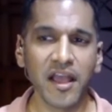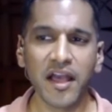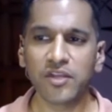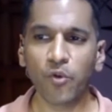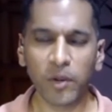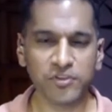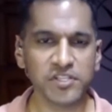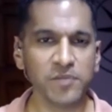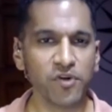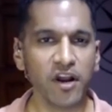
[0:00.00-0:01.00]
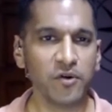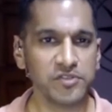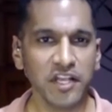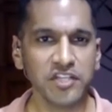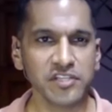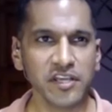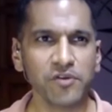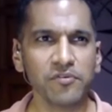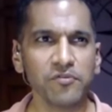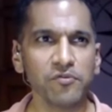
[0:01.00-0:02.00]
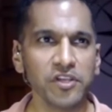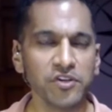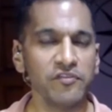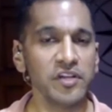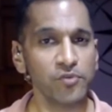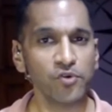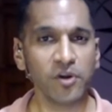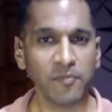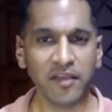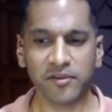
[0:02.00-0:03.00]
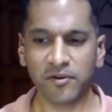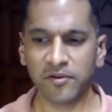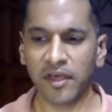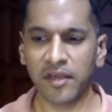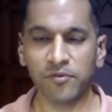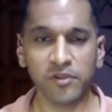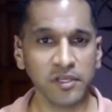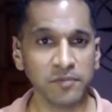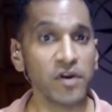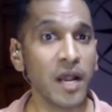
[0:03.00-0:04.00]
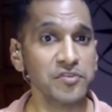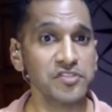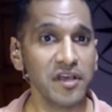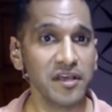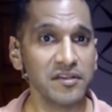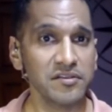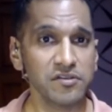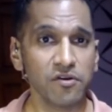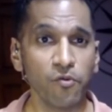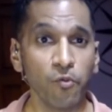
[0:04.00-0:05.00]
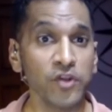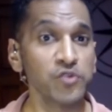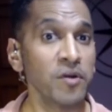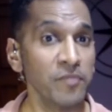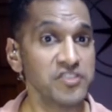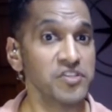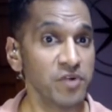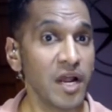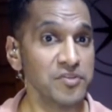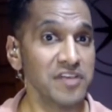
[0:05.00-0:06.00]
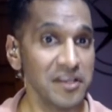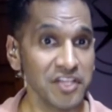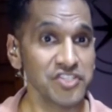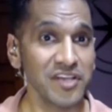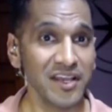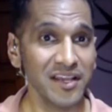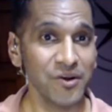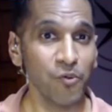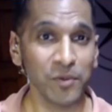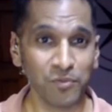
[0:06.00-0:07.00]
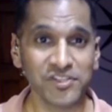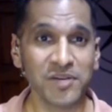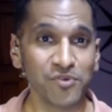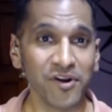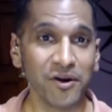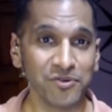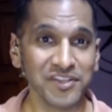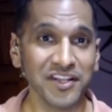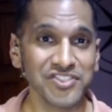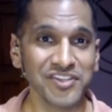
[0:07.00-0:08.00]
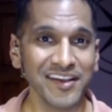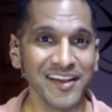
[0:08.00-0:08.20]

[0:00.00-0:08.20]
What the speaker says: 1% progress each day. I don't really know of any program out there that really can promise that. So we do our best to promise that each day, 1% progress each day.